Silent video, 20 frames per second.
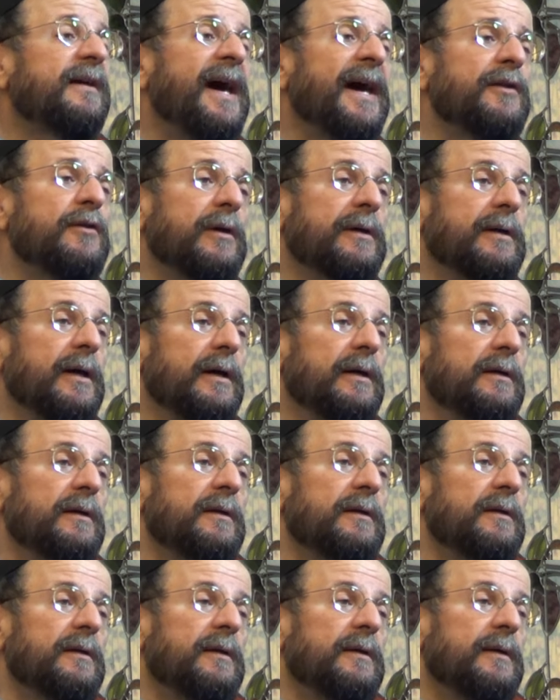Hanukkah.
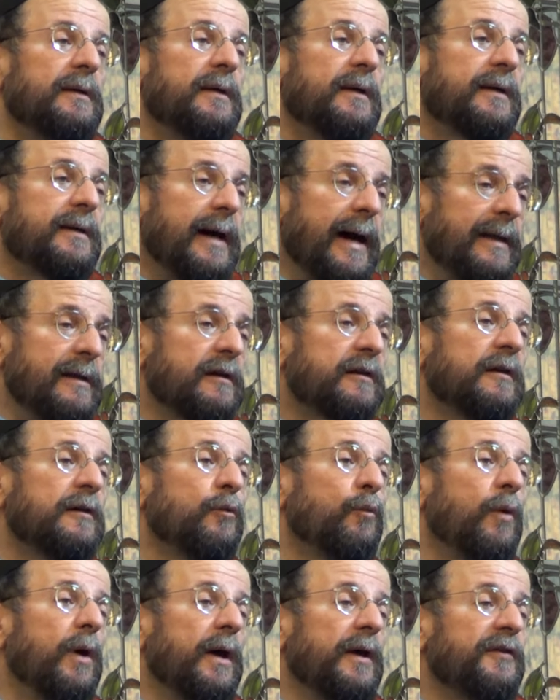
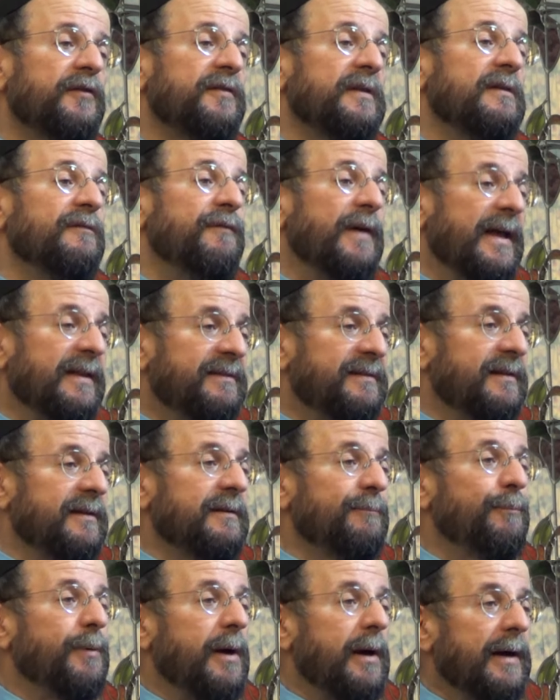Hanukkah was
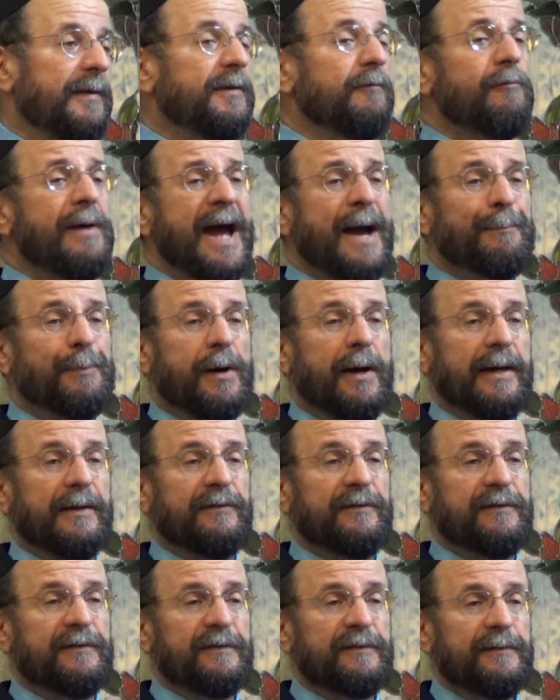invented by the
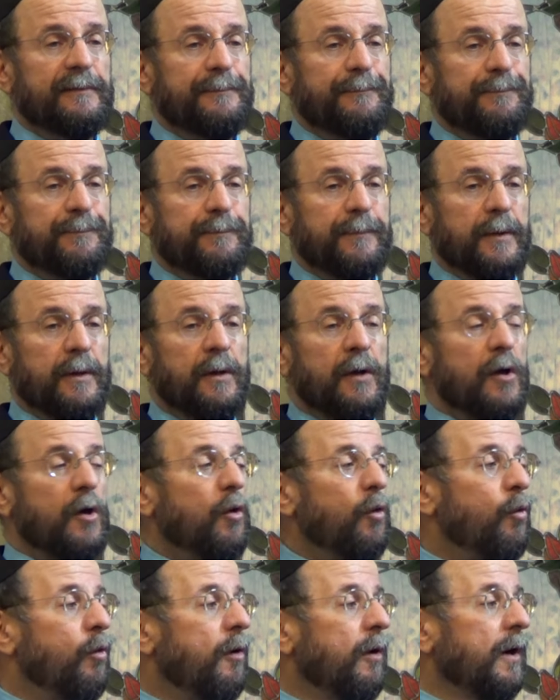rabbis.
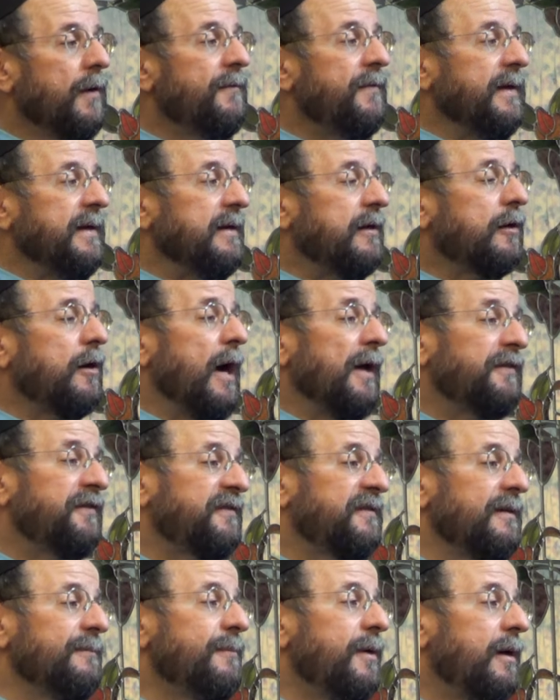Or the
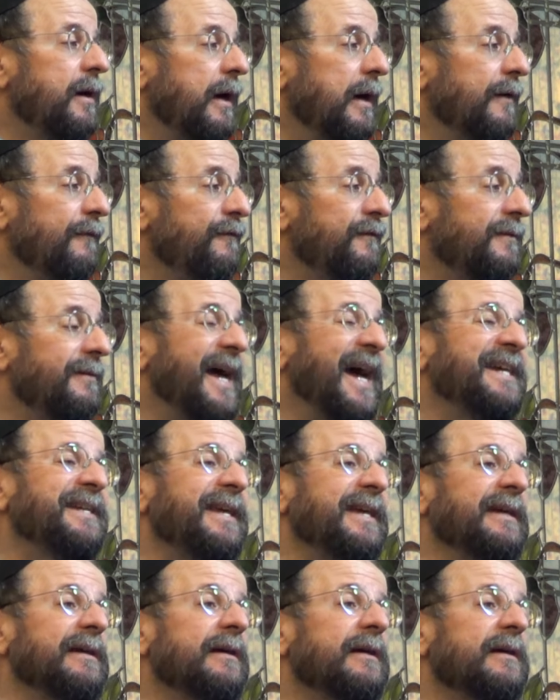custom of
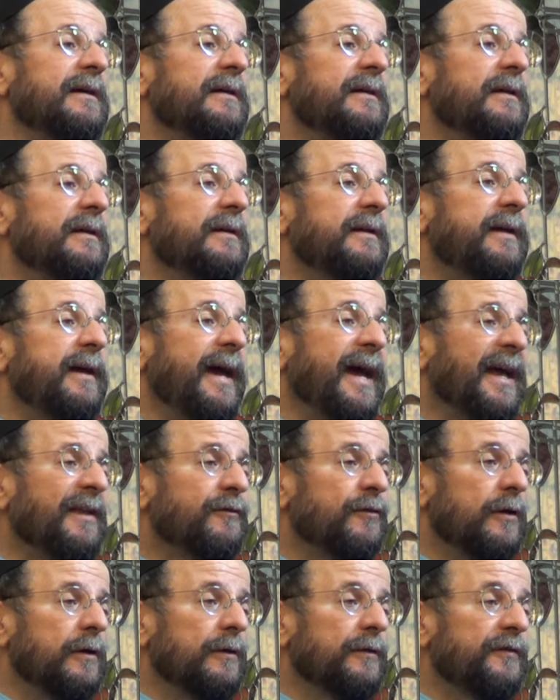lighting
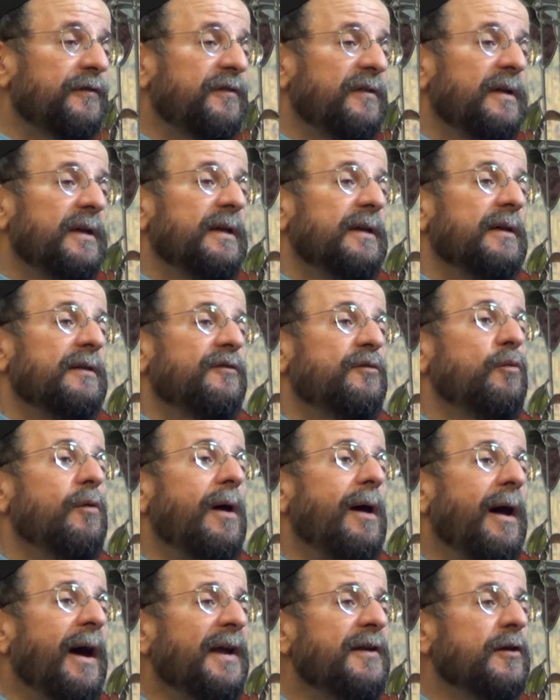candles
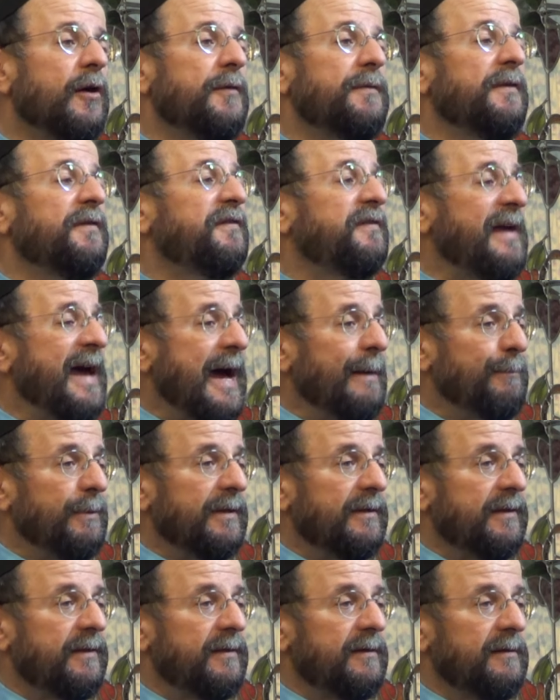to honor the
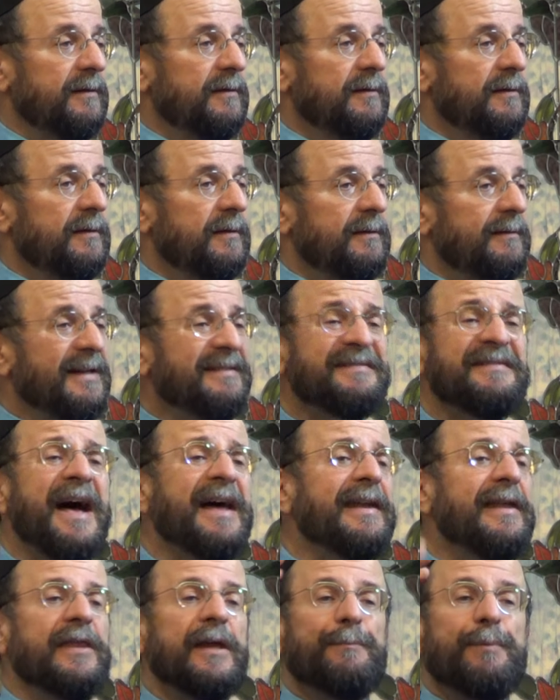Sabbath. That's
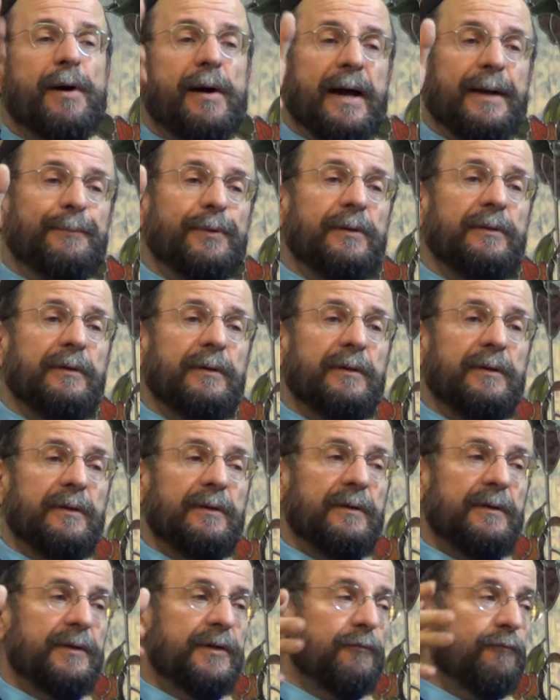not in the Bible.
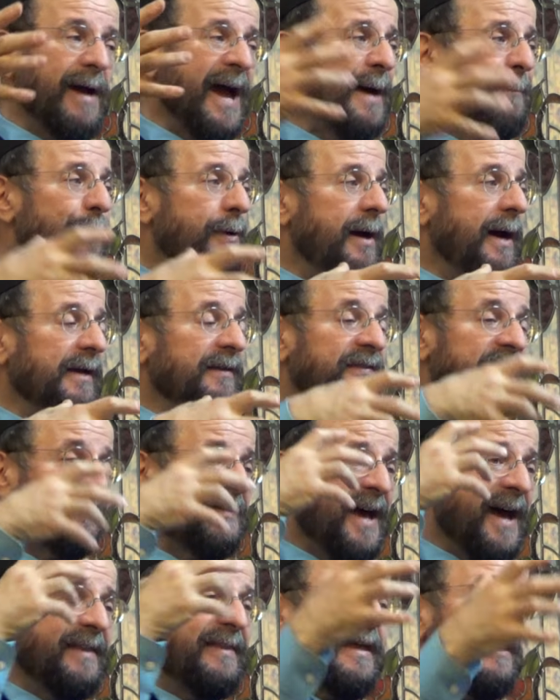The rabbis
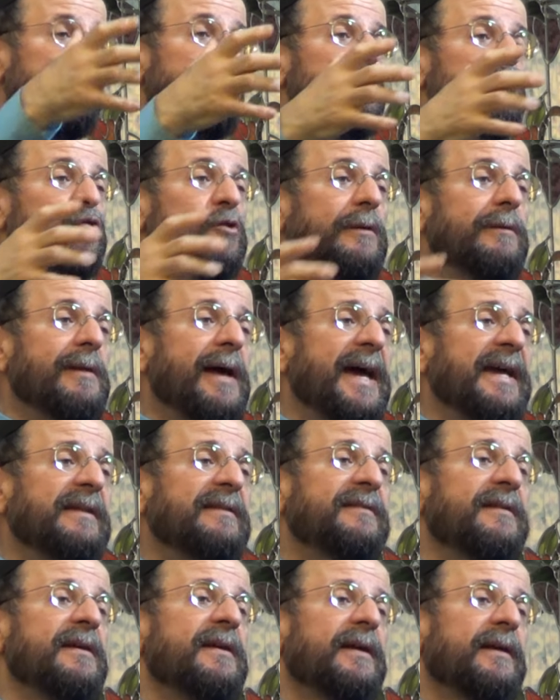said that you should
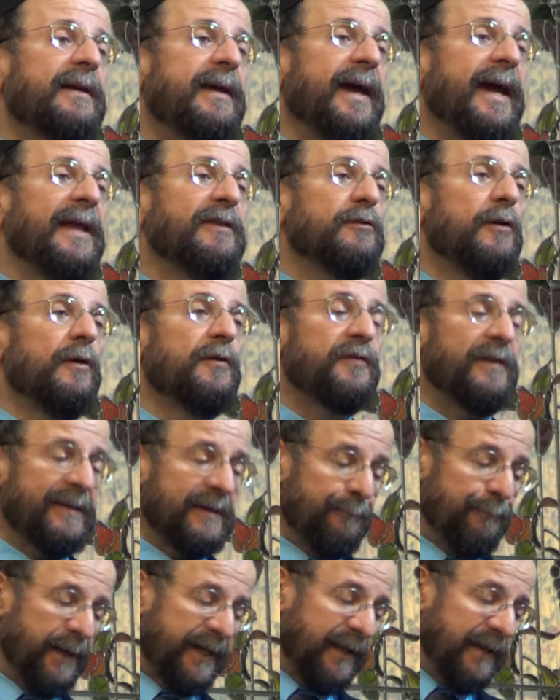light candles
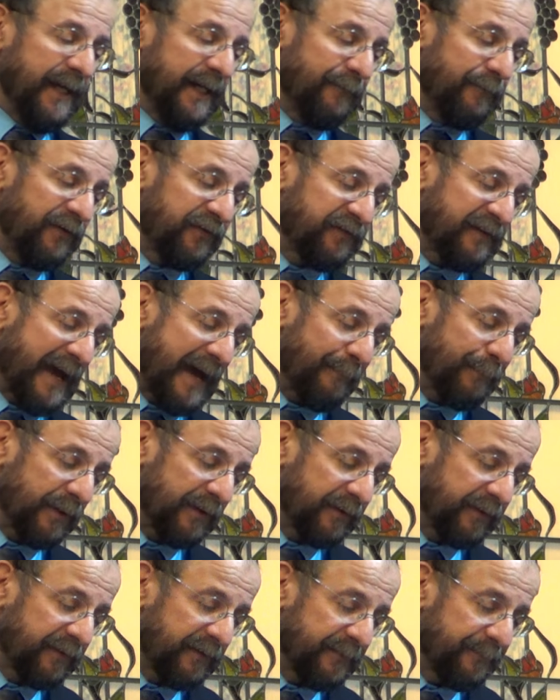at the beginning of the
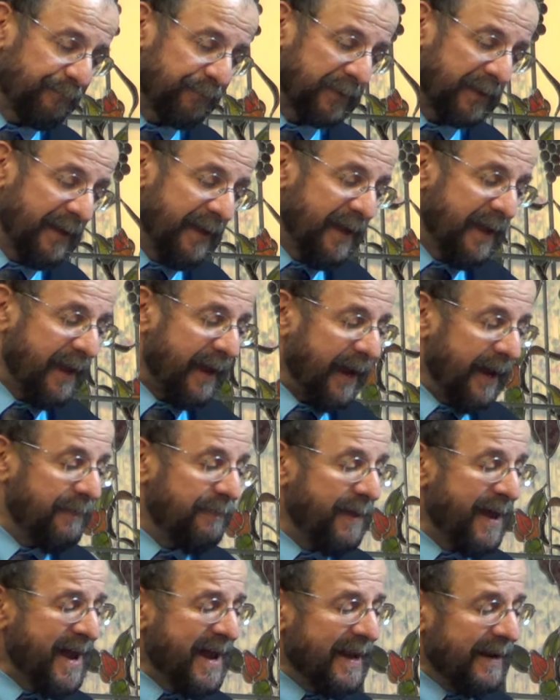Sabbath.
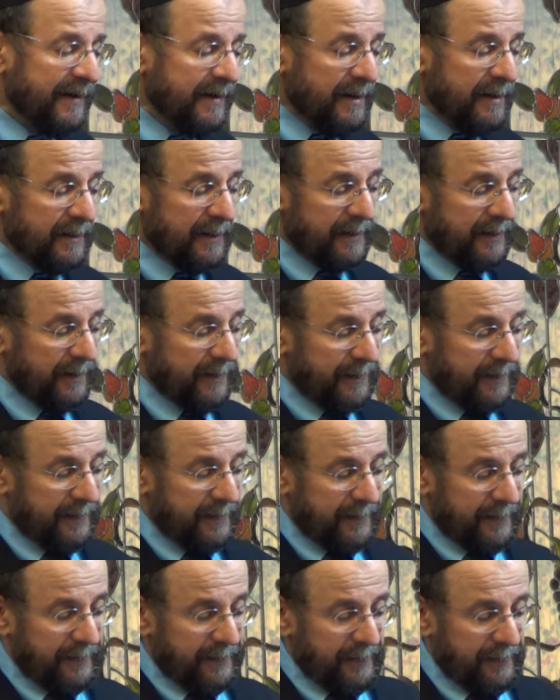And then
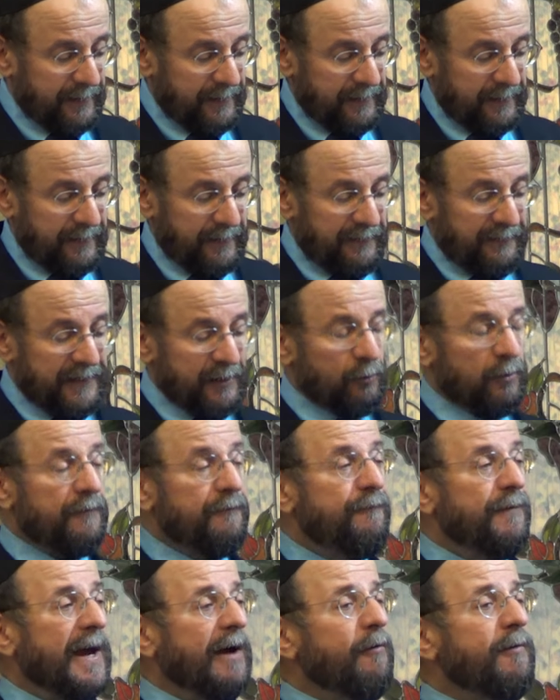there are
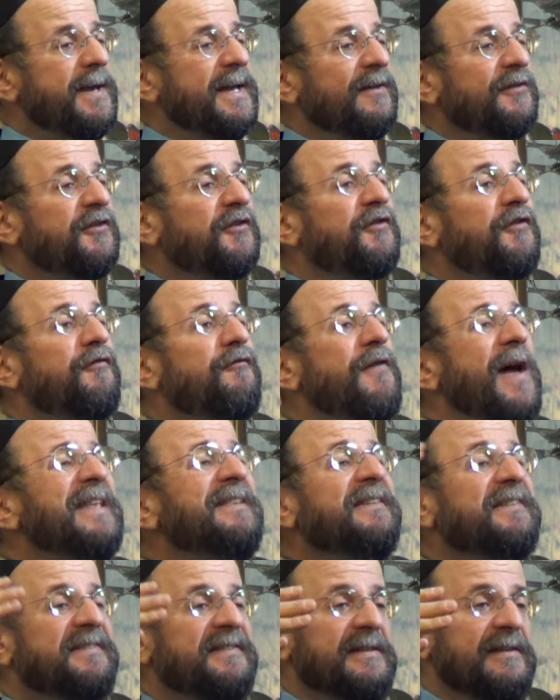various
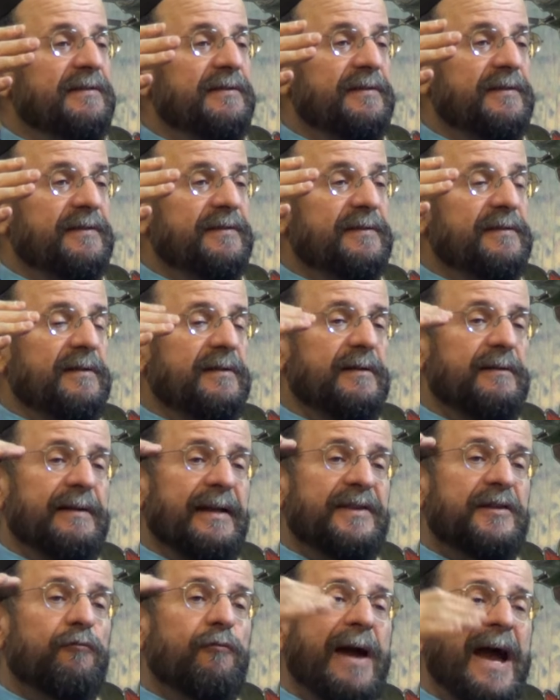fences
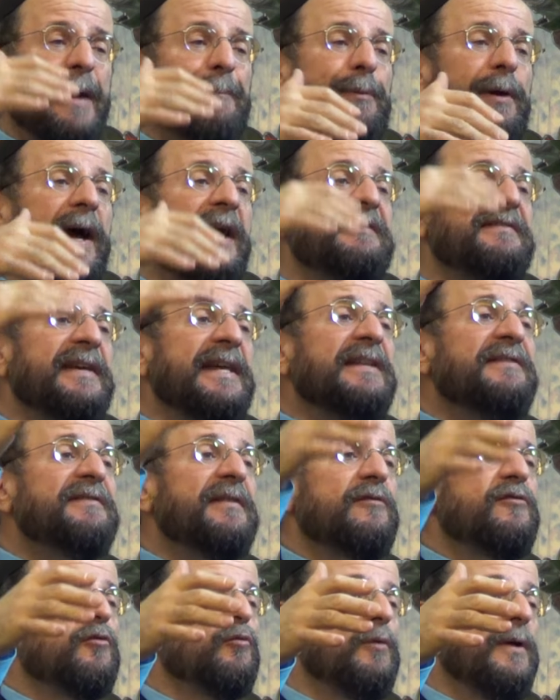that the rabbis
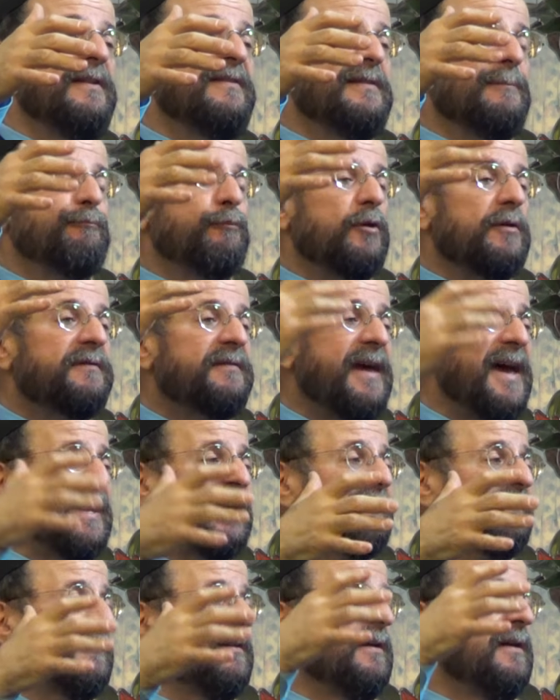instituted to
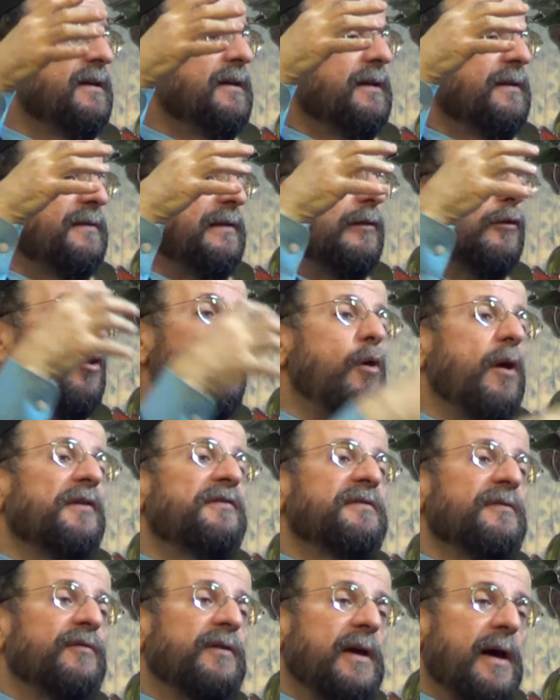protect the
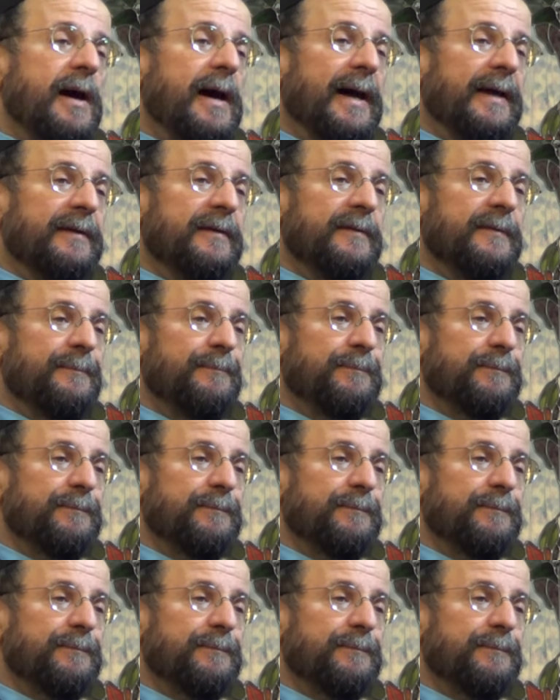laws of God.